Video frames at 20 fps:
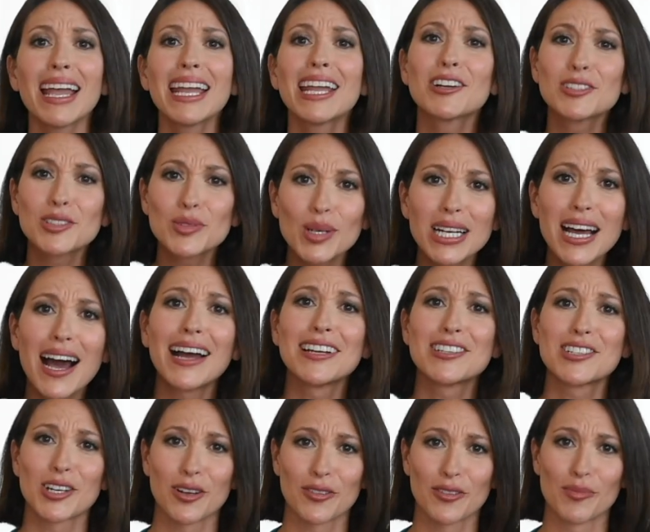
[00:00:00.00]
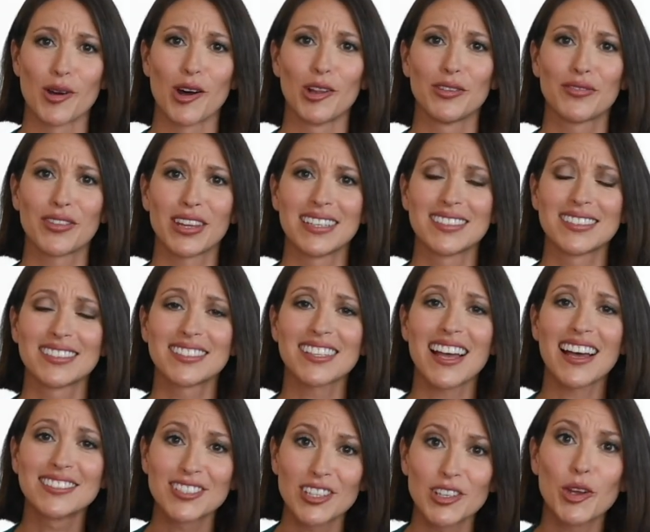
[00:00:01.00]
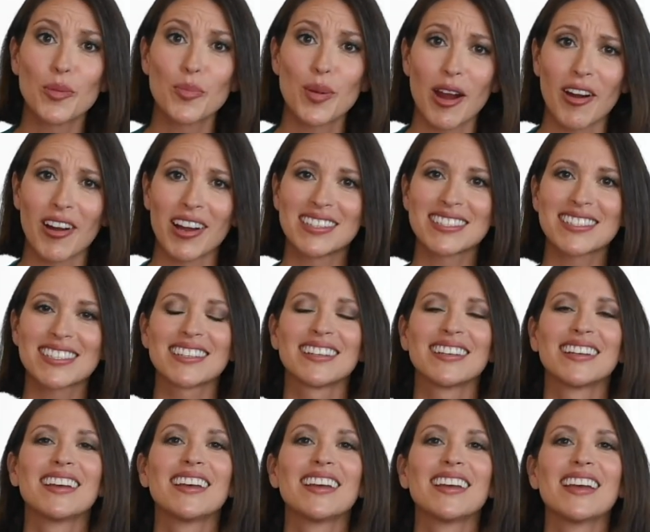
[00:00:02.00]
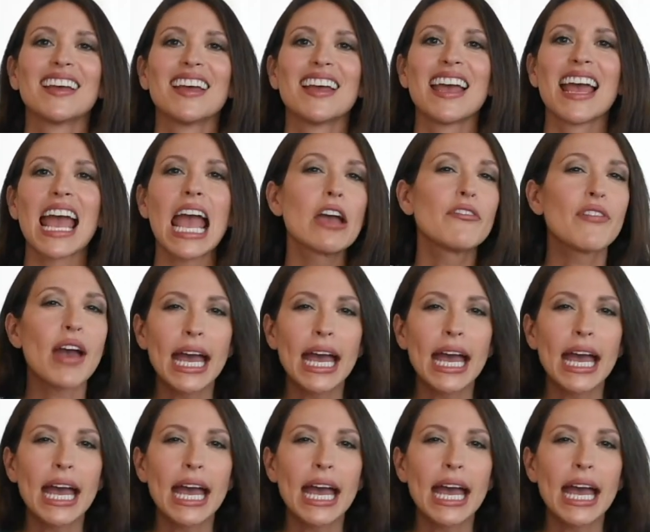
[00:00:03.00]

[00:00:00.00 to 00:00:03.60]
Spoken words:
Here's what I took from all of this as a new parent. If